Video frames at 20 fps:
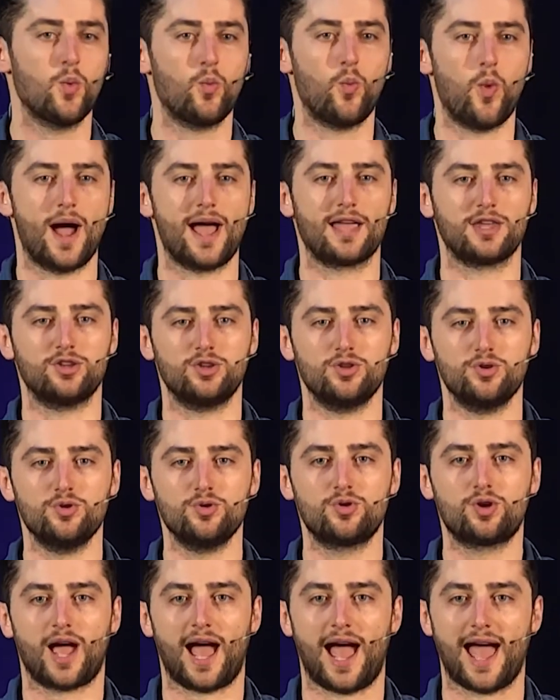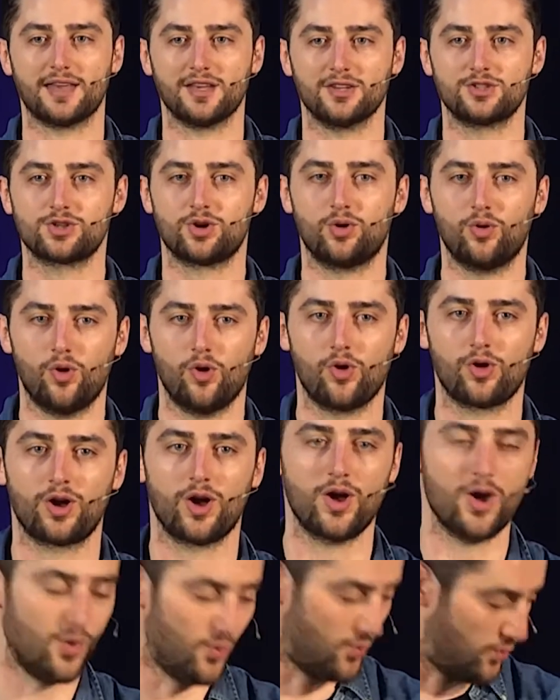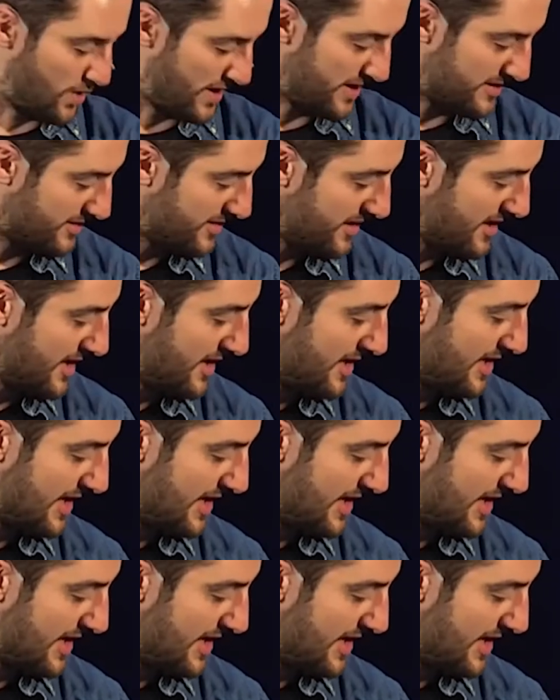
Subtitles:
where you can talk with